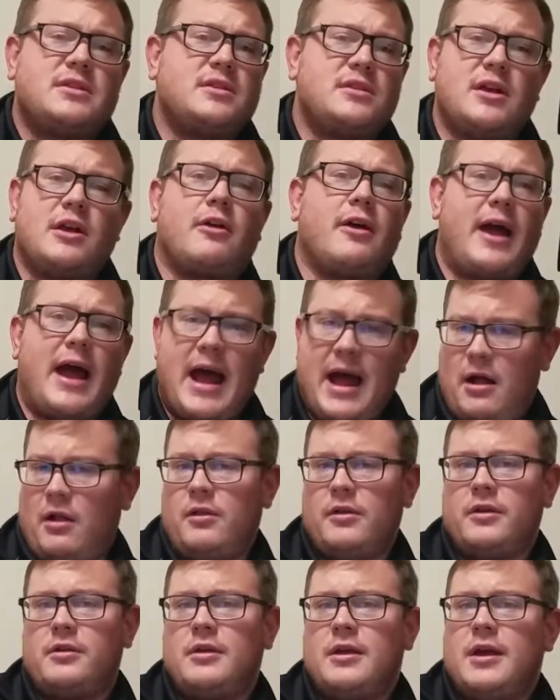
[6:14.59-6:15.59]
Sarah
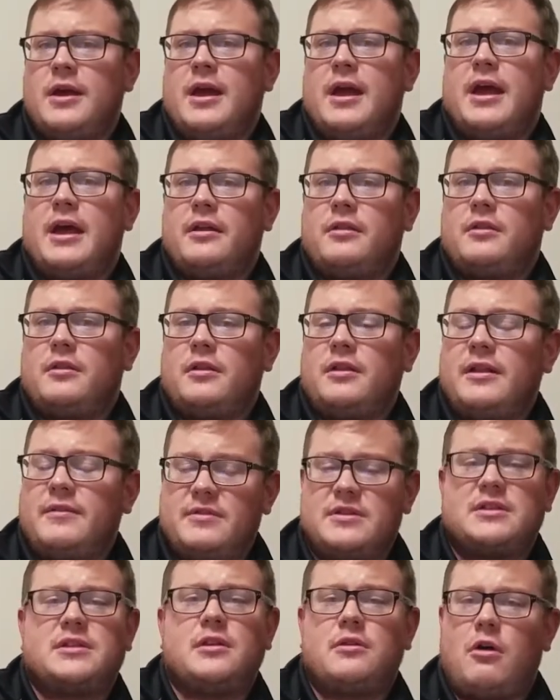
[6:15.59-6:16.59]
Allen at the
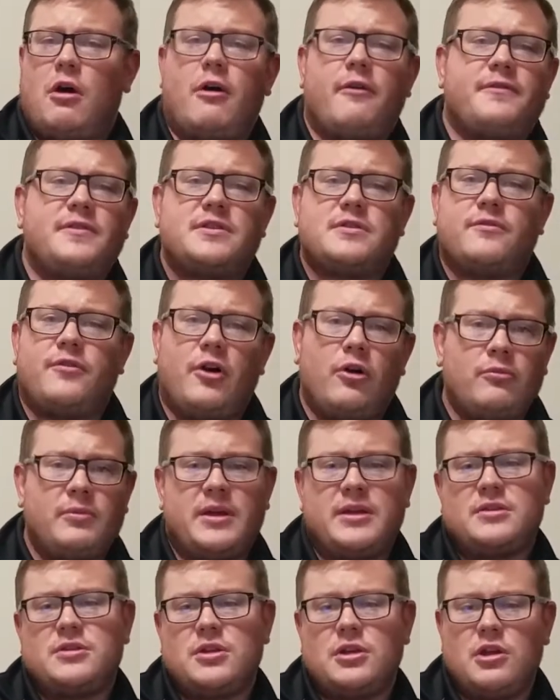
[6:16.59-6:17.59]
Livingston Office of
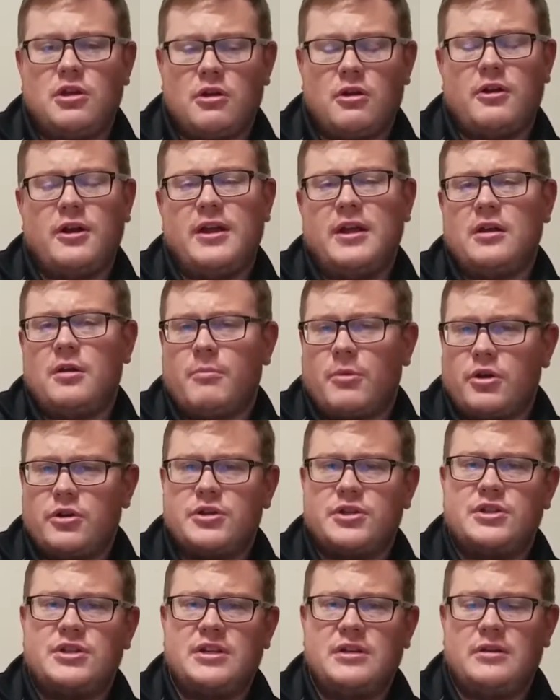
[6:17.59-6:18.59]
Homeland Security and
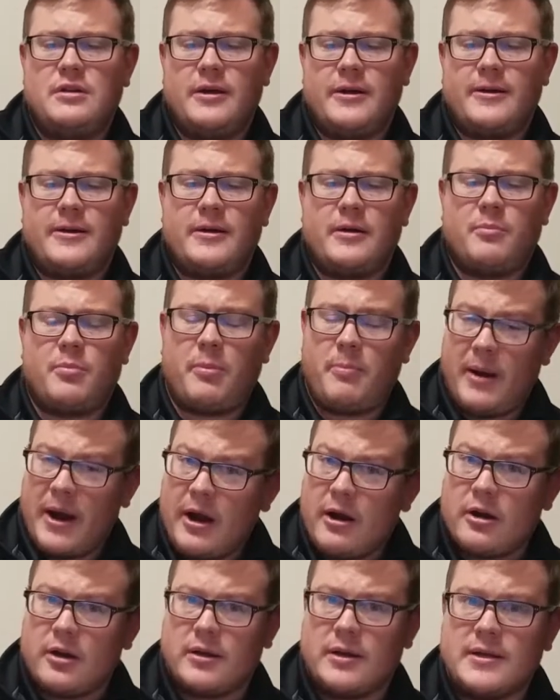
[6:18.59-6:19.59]
Emergency
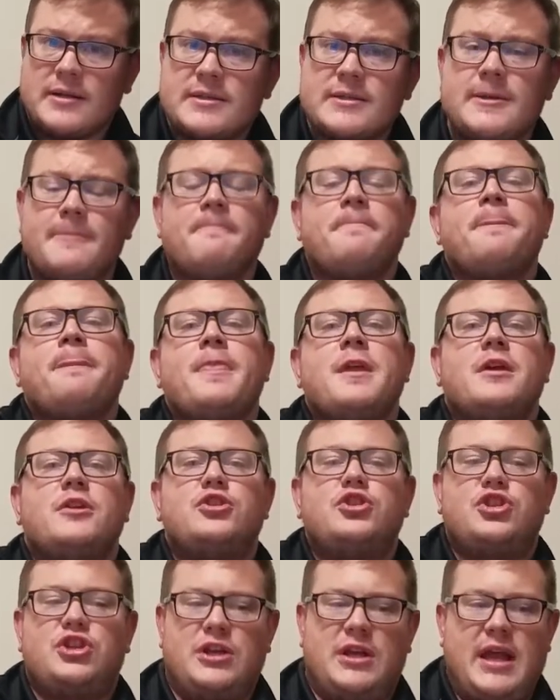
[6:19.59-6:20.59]
Preparedness.
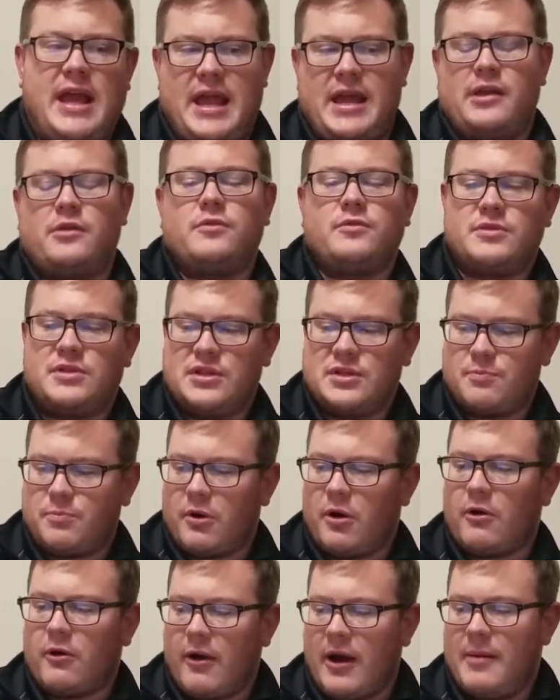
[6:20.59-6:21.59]
She handles this
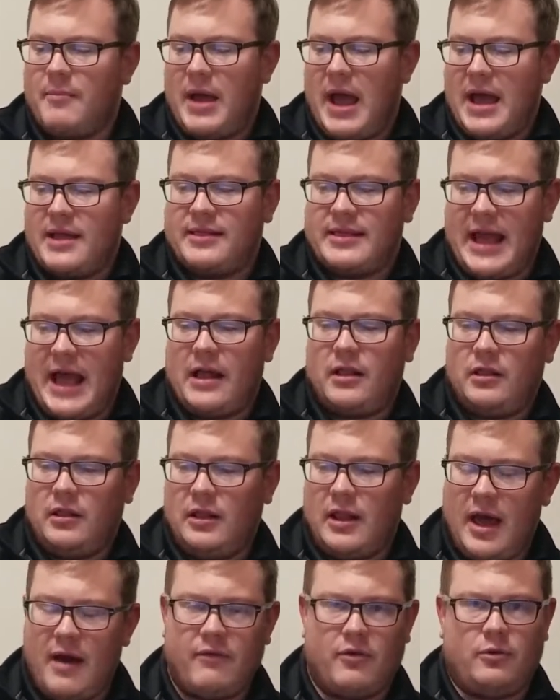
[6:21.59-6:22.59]
program at that
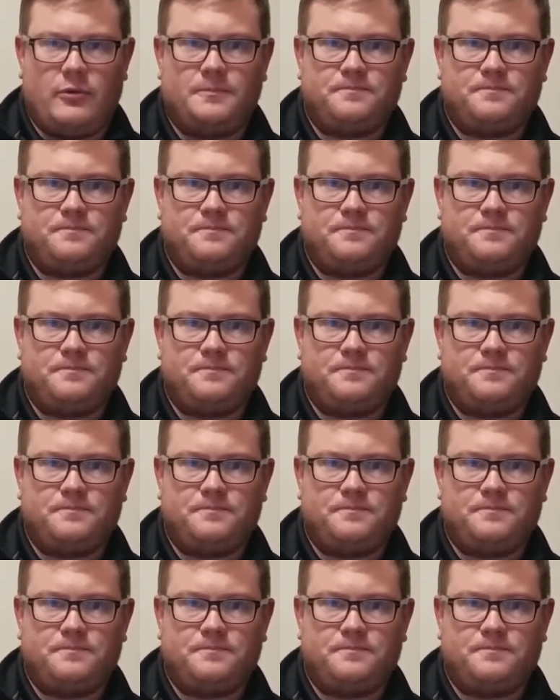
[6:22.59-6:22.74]
level.